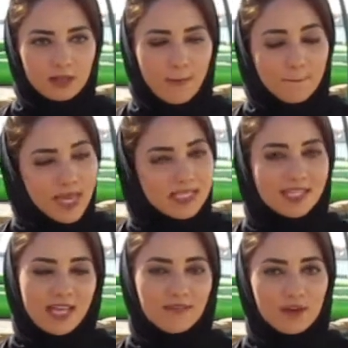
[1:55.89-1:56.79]

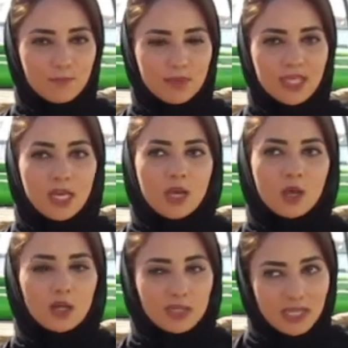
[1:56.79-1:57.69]
amazing F&B
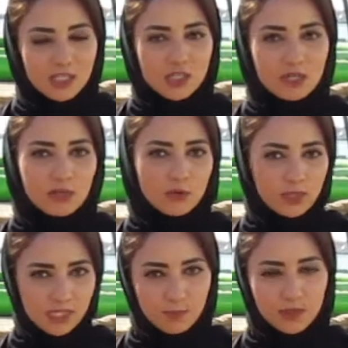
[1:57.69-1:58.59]
collection or
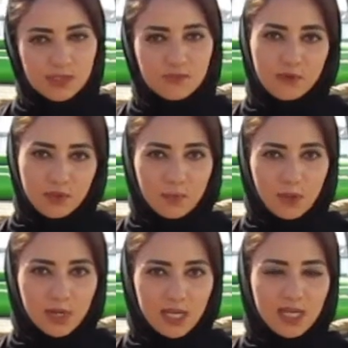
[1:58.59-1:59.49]
experience for the
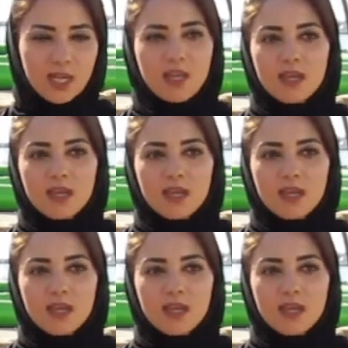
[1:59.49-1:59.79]
public.